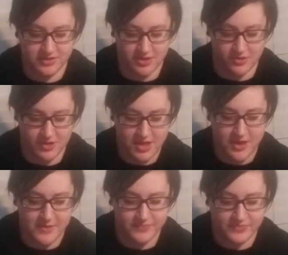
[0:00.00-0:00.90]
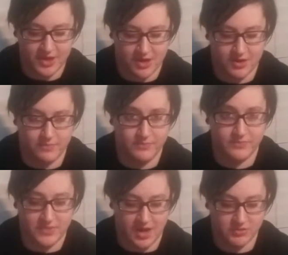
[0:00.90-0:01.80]
so um,
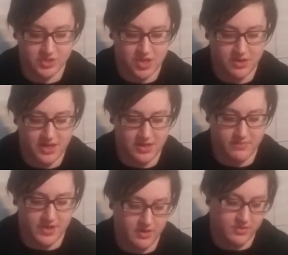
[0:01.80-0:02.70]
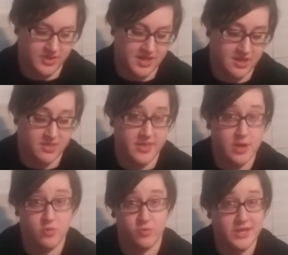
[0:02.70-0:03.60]
I was talking about the
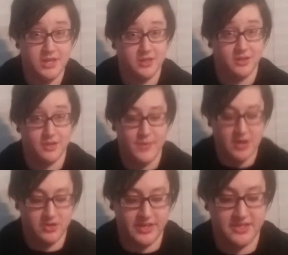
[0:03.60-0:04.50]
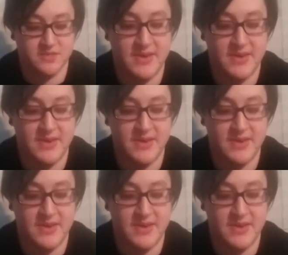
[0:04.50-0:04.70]
They're Real. Apparently it's